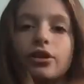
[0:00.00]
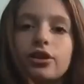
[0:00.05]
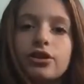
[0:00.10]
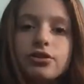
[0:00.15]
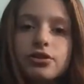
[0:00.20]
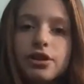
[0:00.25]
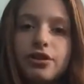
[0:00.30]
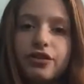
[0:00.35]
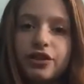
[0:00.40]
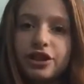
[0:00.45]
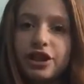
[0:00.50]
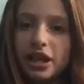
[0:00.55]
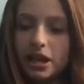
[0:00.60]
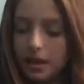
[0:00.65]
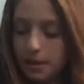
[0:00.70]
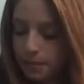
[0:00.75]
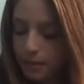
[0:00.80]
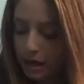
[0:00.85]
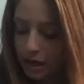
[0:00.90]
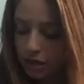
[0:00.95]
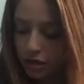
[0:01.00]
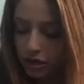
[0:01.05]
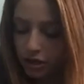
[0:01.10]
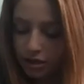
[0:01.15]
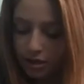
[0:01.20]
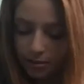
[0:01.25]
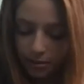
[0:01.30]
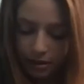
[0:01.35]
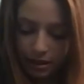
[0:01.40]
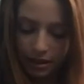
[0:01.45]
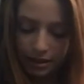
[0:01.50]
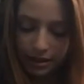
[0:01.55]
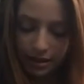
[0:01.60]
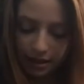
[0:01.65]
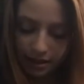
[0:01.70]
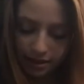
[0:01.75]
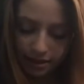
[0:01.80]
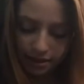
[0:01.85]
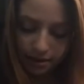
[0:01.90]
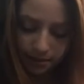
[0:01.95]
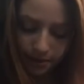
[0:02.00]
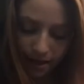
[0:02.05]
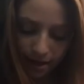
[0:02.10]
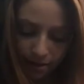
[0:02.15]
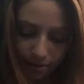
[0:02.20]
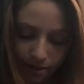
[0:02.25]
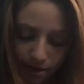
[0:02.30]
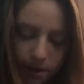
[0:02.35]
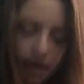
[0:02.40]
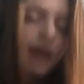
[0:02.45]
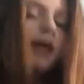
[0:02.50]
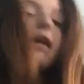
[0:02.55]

gonna use it for taking pictures. I'm gonna take this to Miami